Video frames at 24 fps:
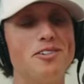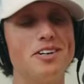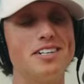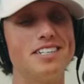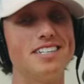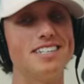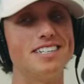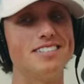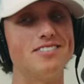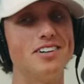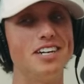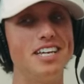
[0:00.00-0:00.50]

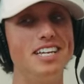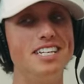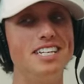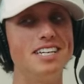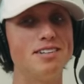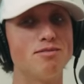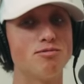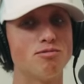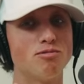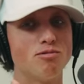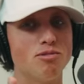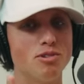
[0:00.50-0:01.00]
what what he
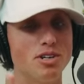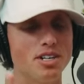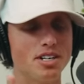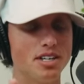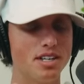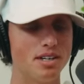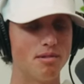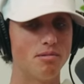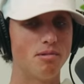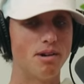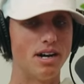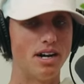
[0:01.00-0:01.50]
did
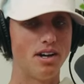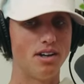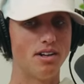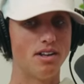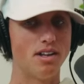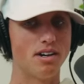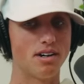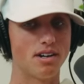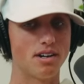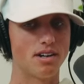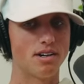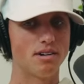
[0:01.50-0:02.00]
really
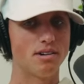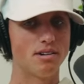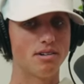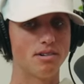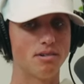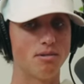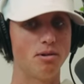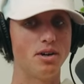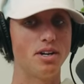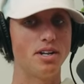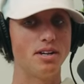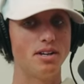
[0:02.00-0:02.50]
well or
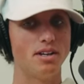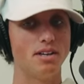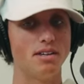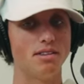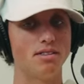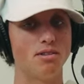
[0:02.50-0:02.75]
what